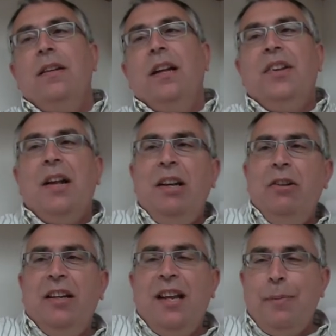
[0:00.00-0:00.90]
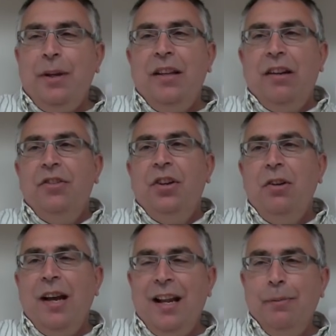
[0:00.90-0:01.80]
Now down here in the cabin there are
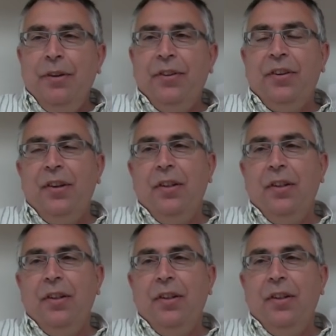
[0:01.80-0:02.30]
2 elements